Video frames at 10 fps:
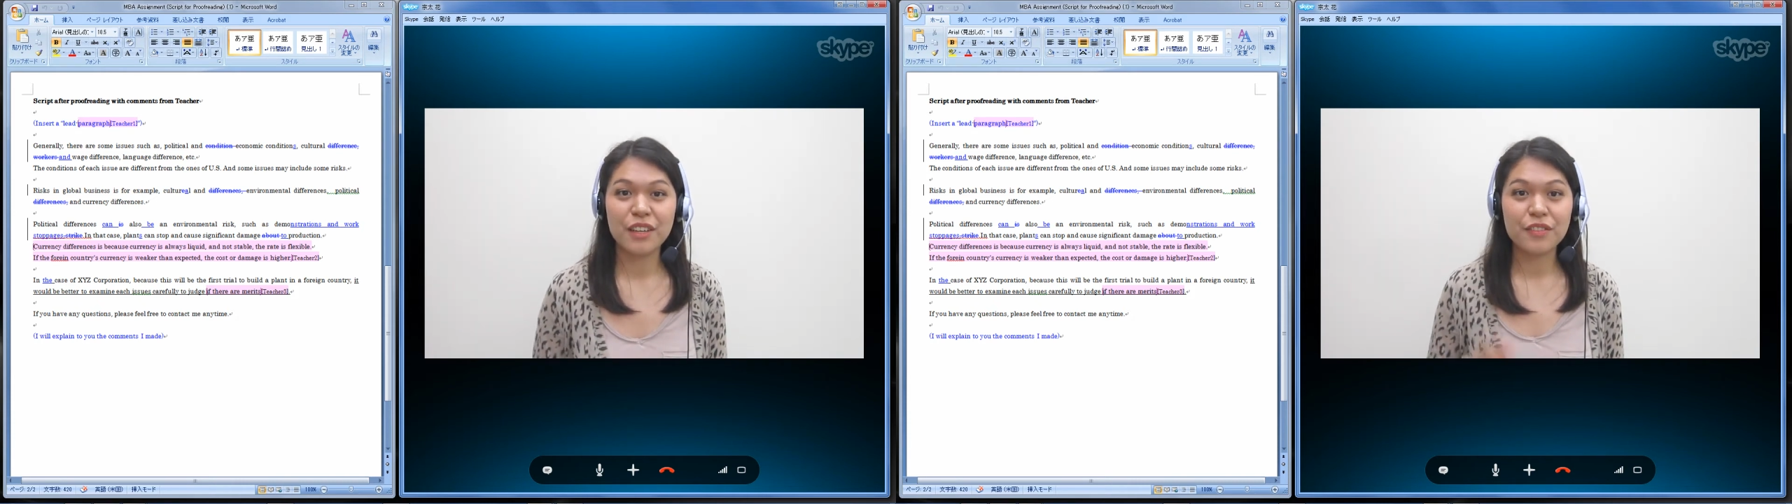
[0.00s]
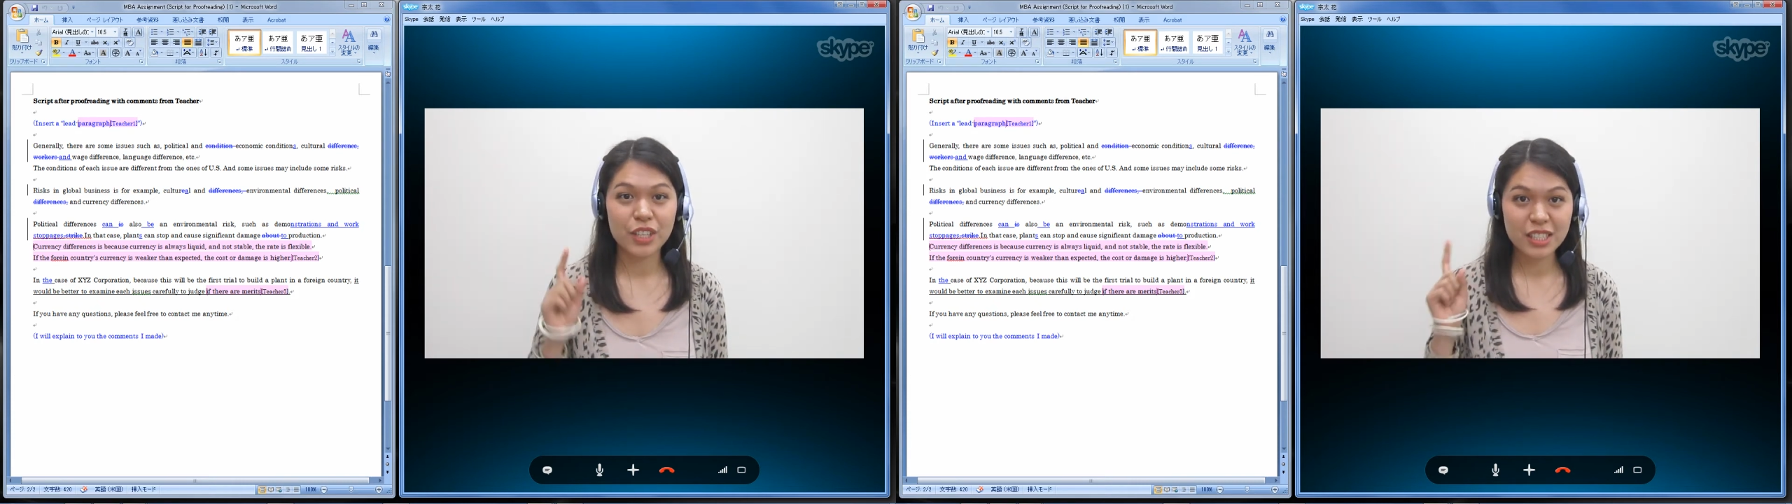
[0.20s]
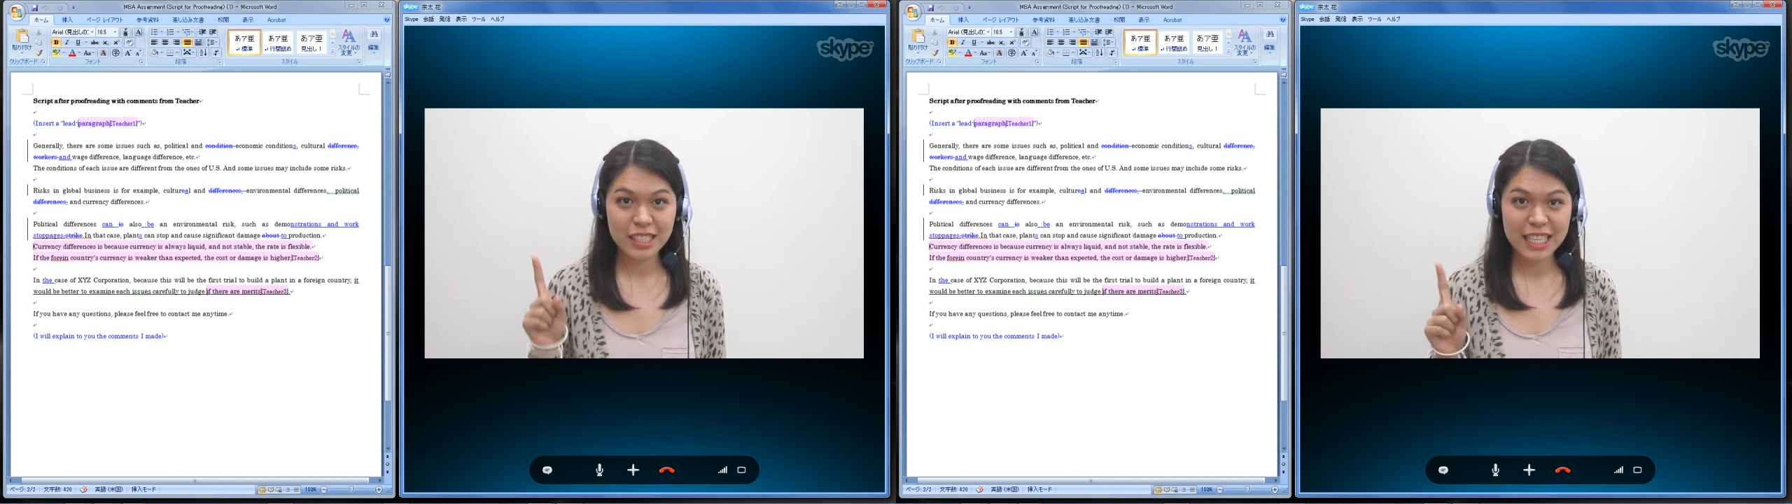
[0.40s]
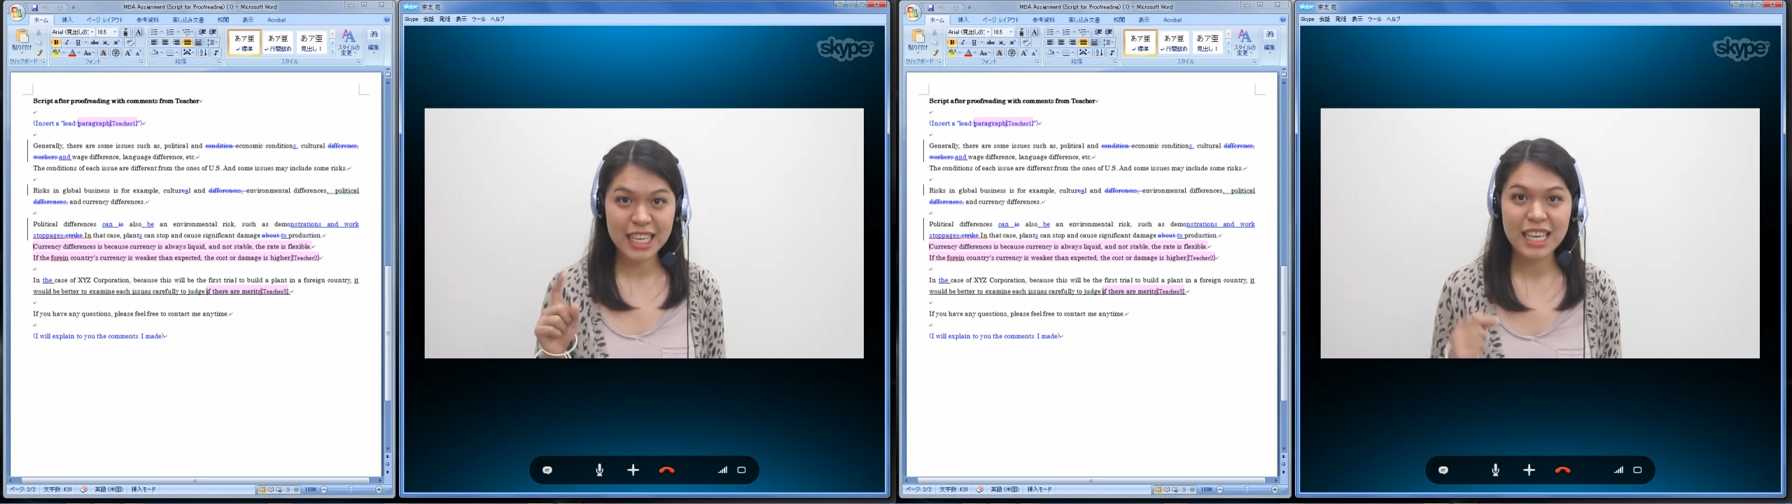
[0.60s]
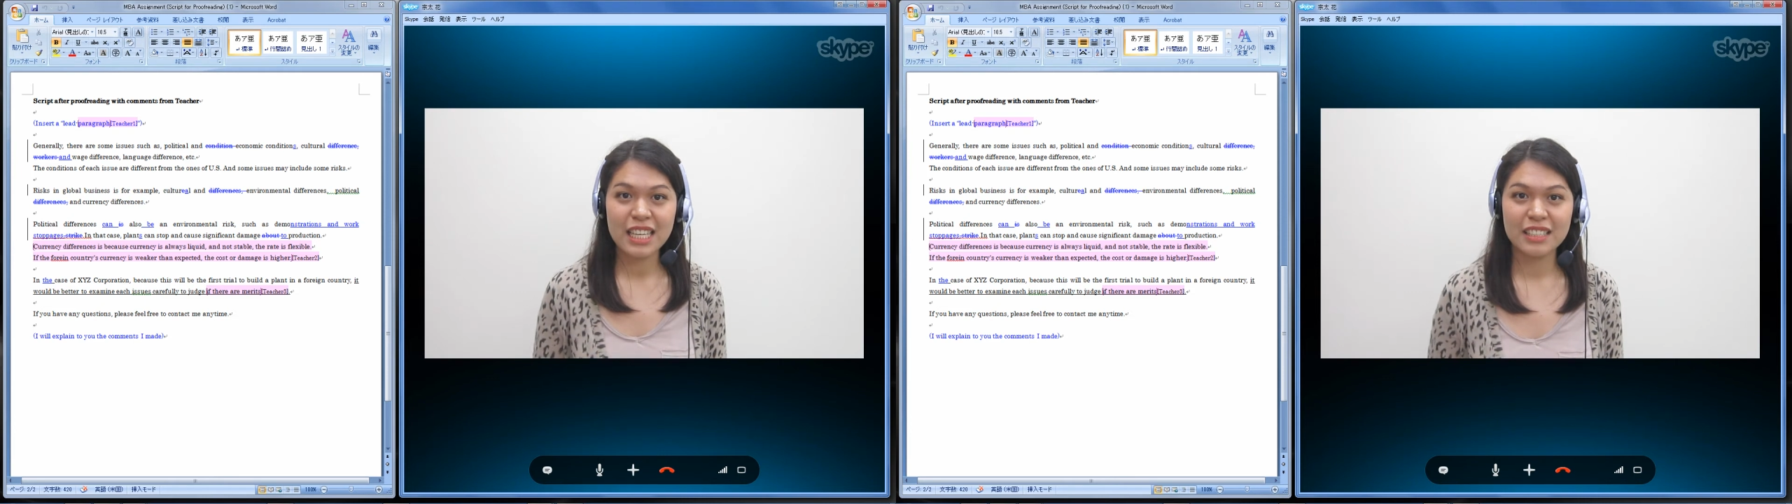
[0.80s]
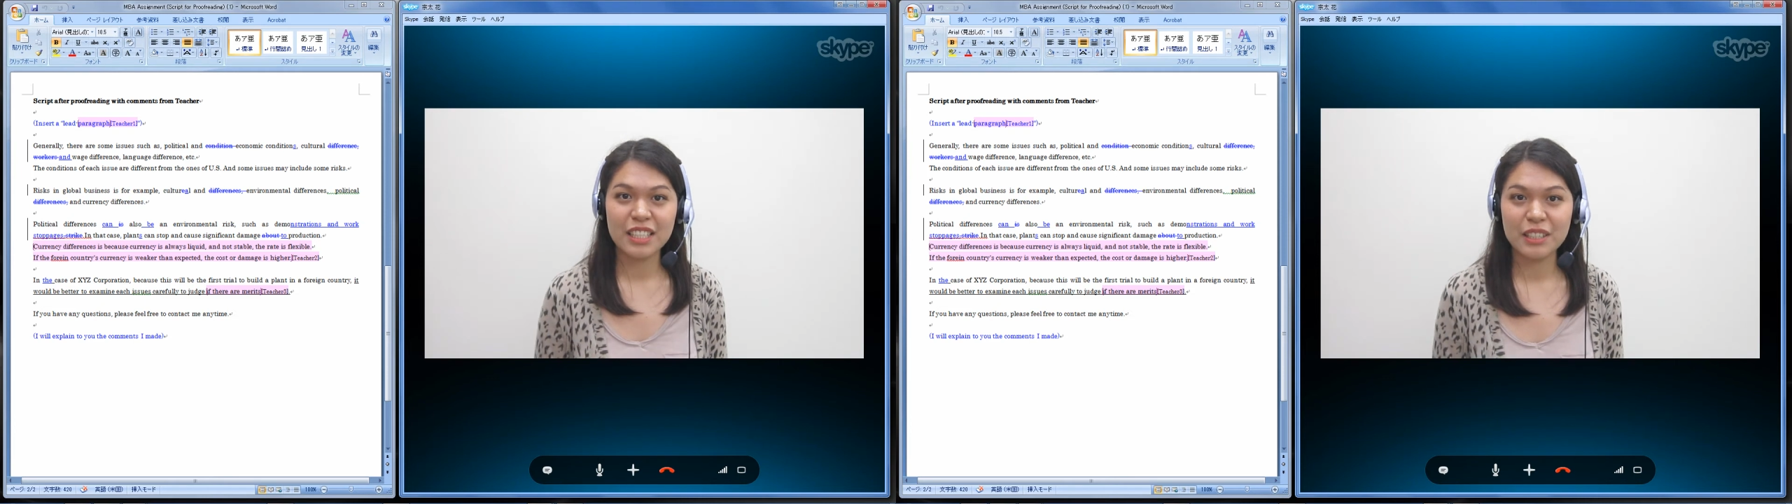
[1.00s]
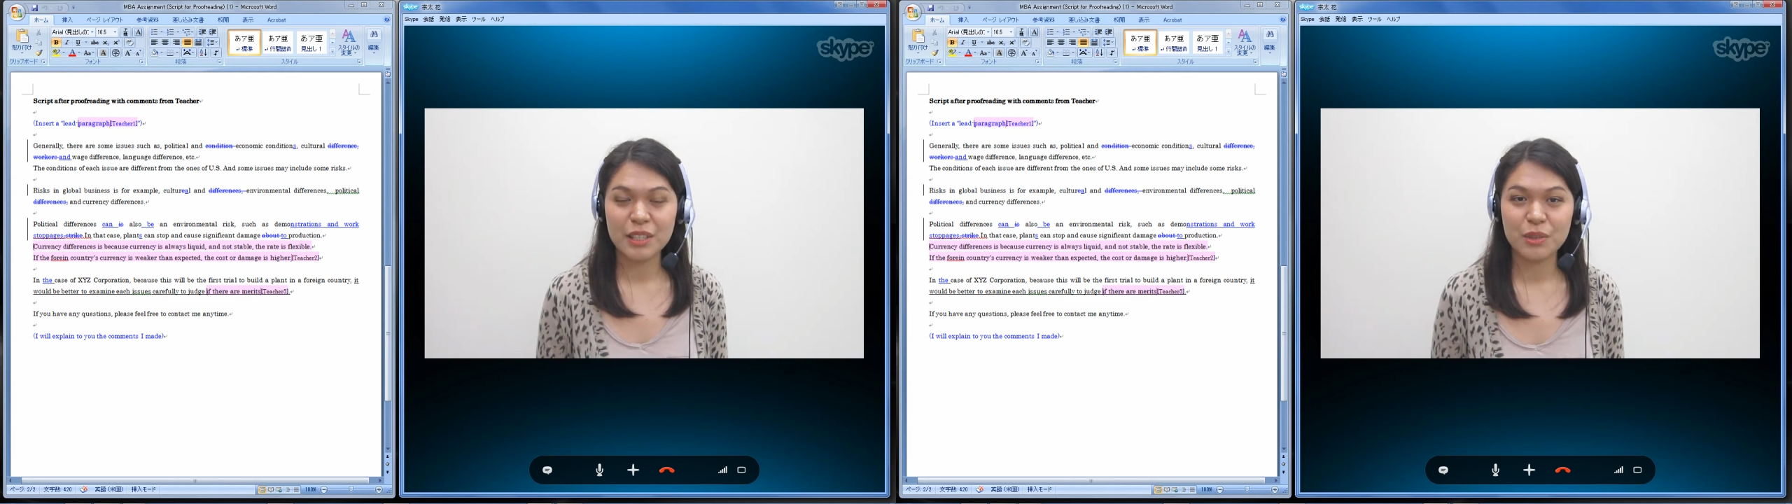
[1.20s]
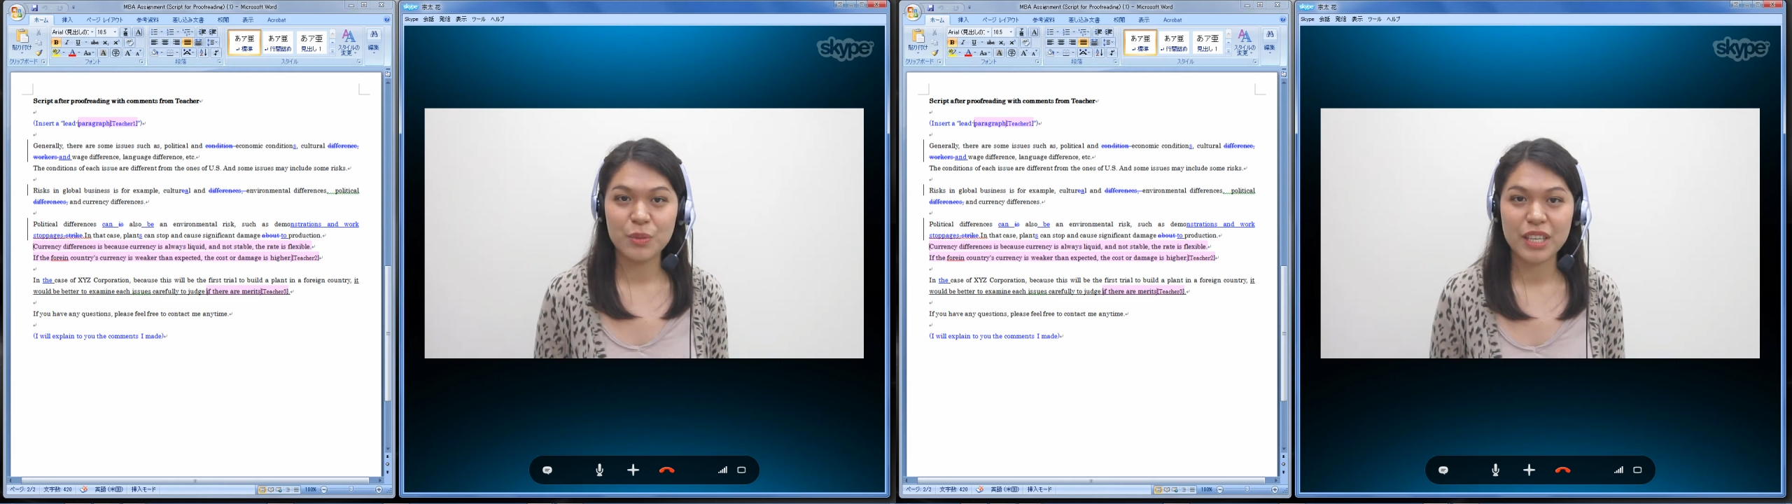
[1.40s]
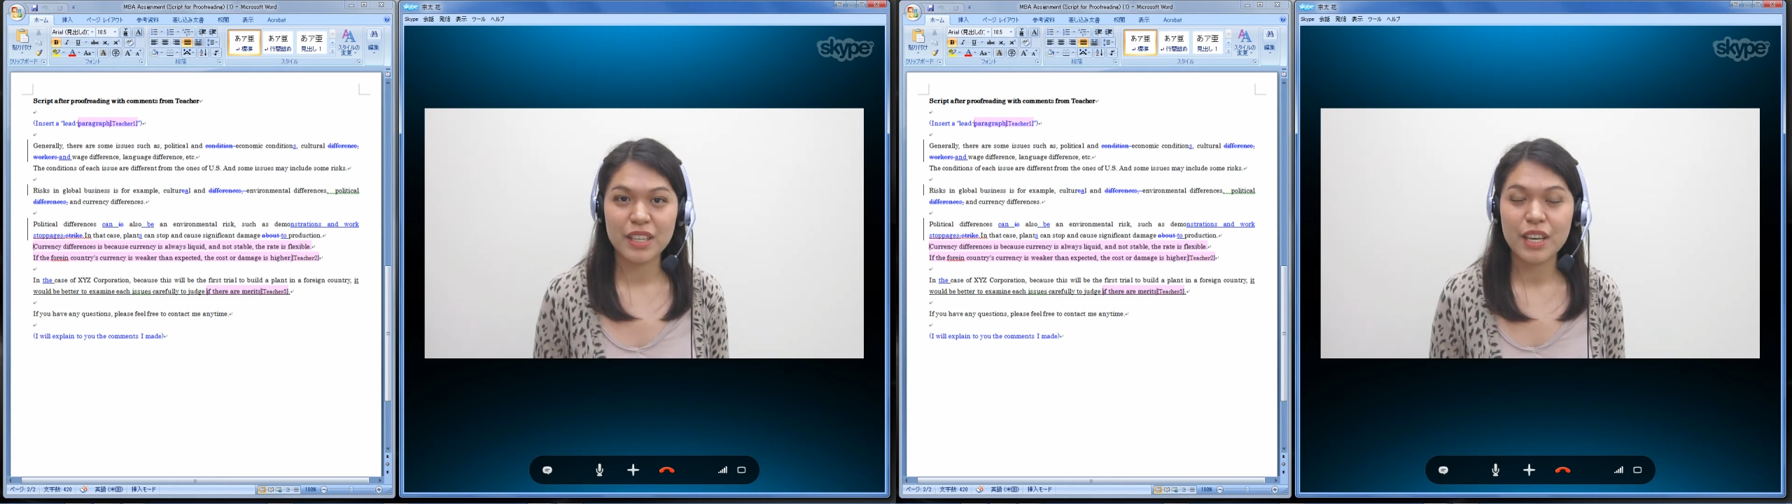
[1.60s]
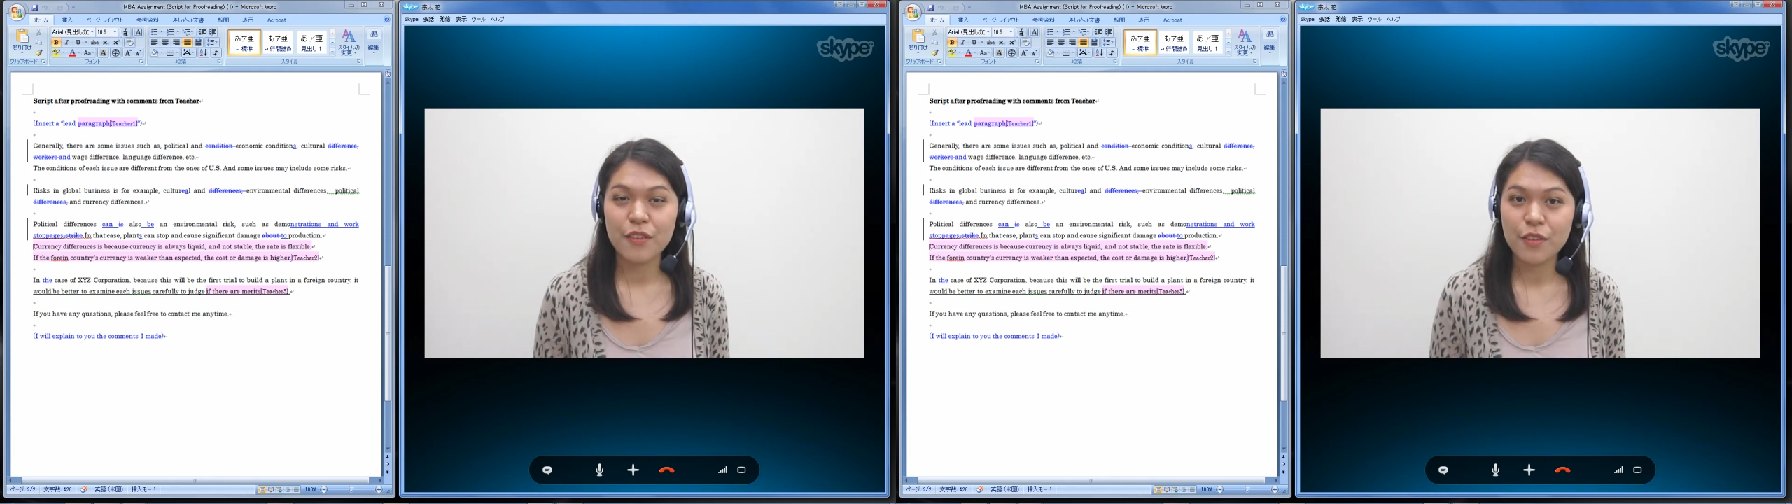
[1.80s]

Firstly, dealing with